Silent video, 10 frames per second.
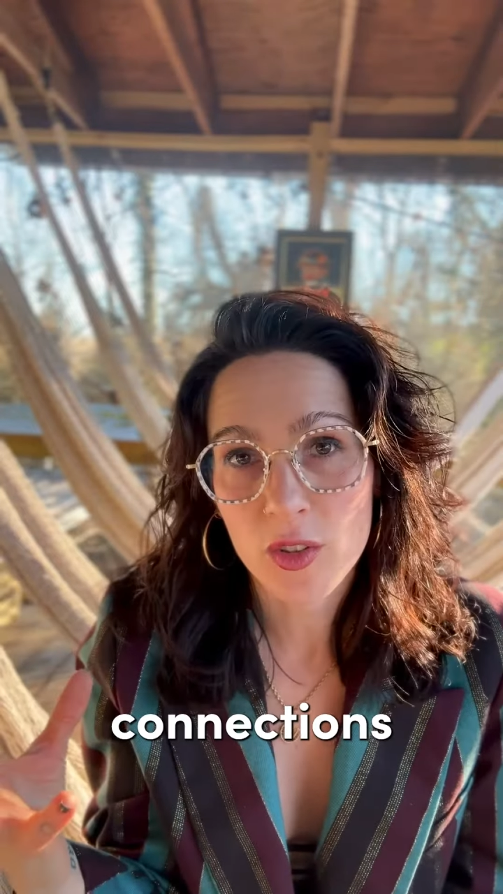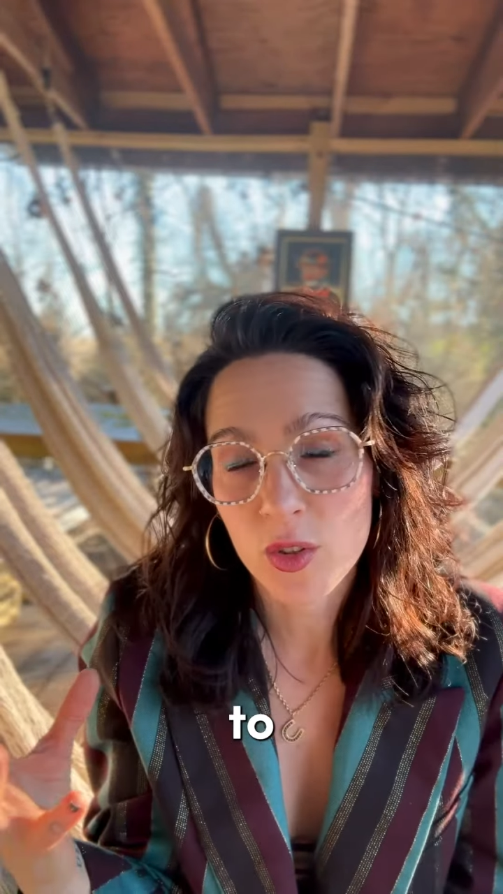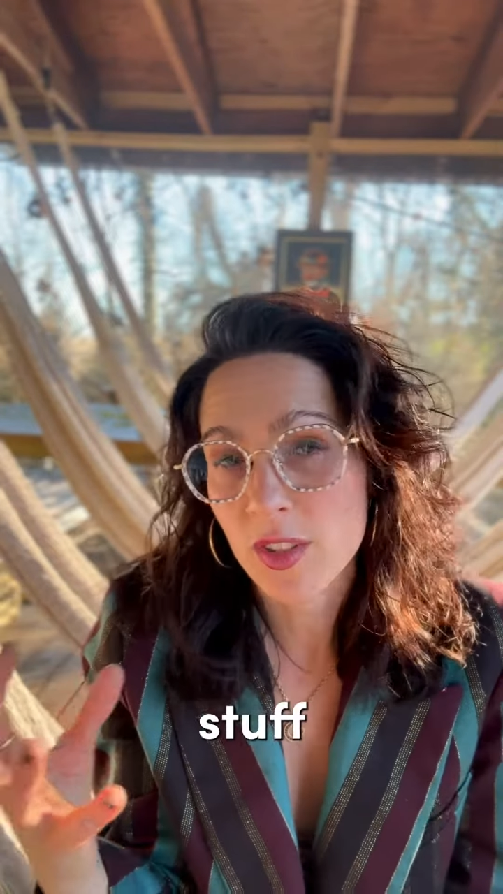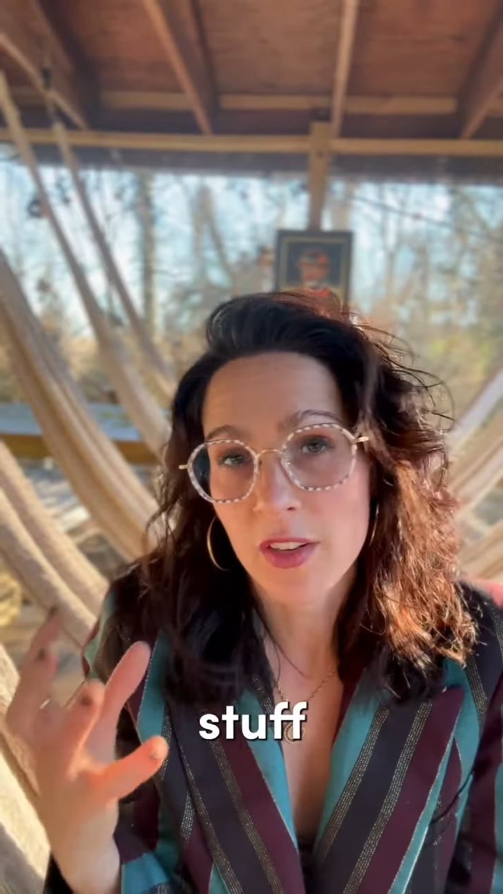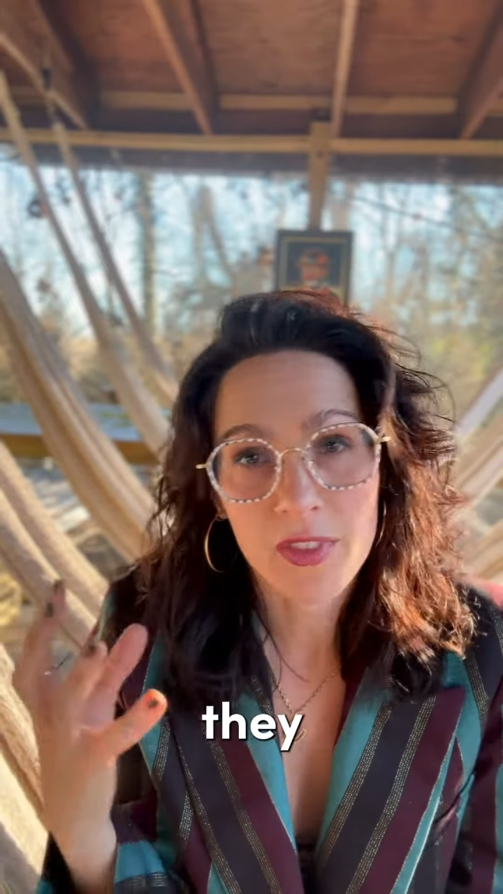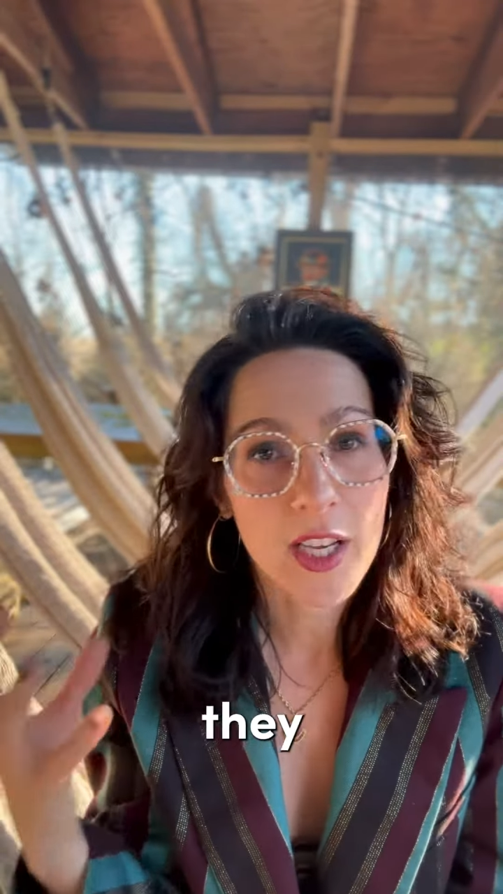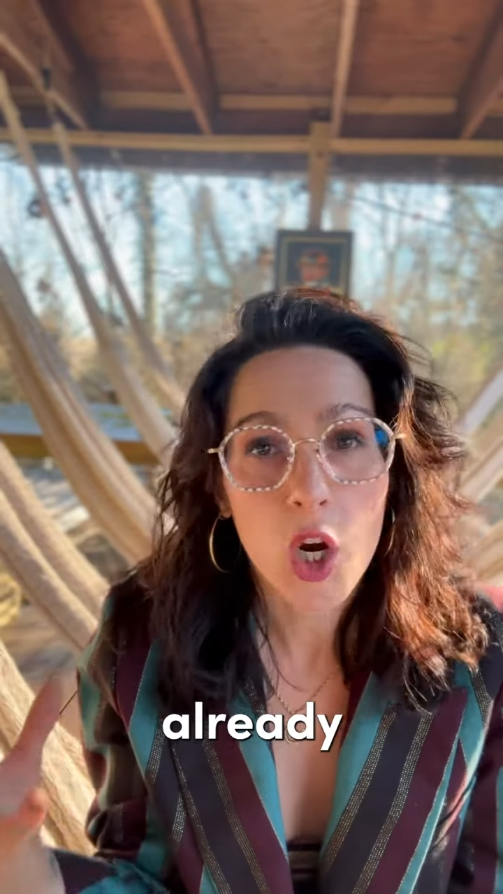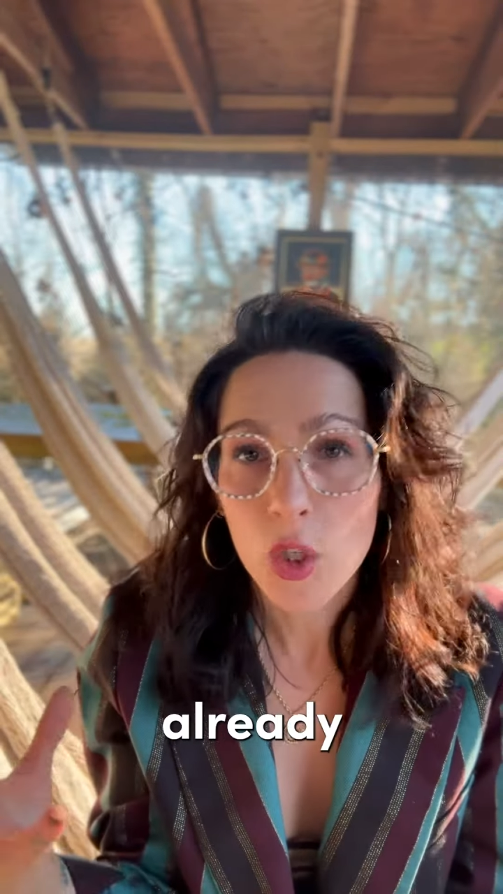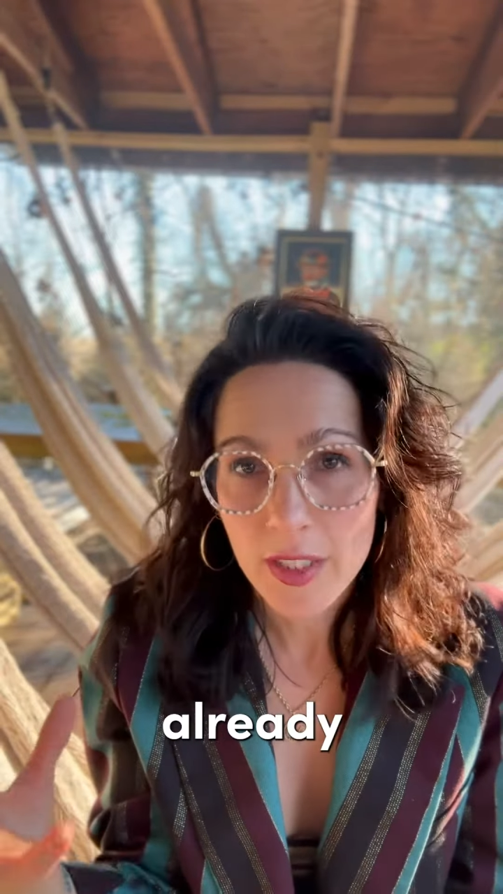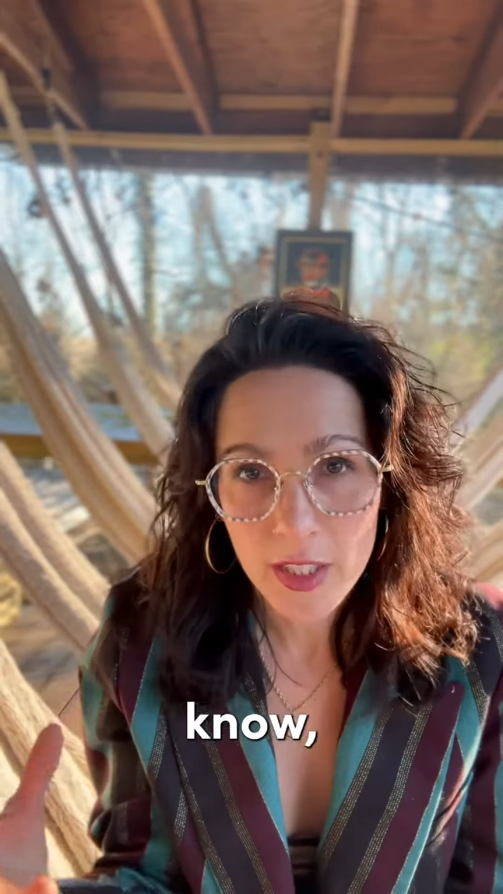to stuff they
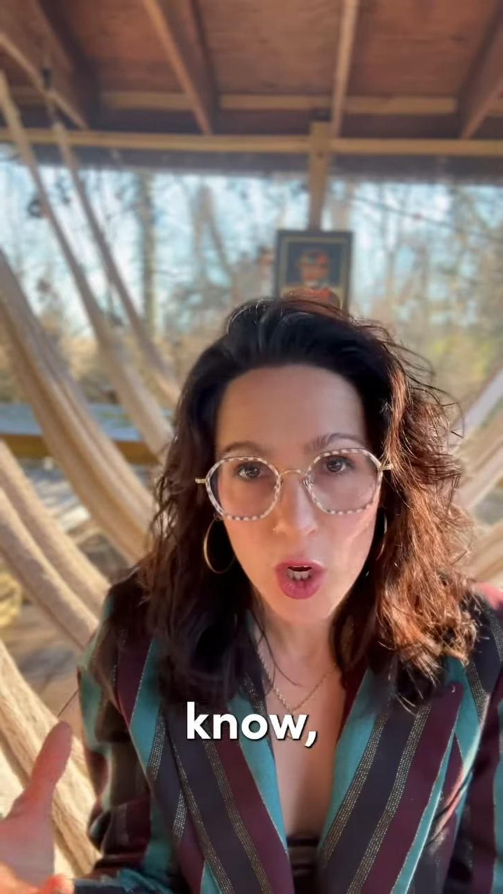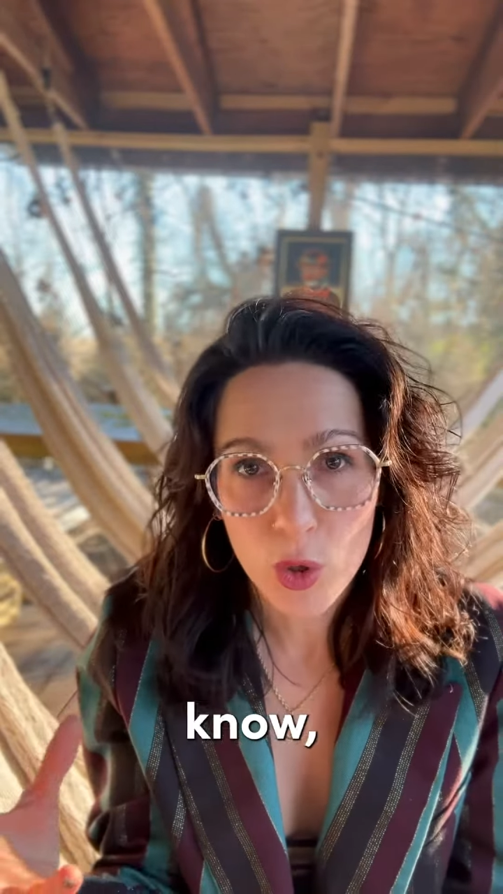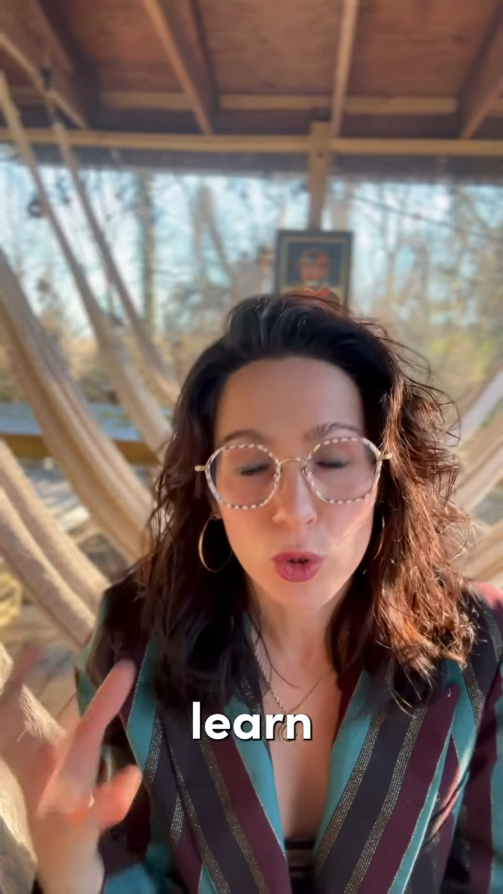already know,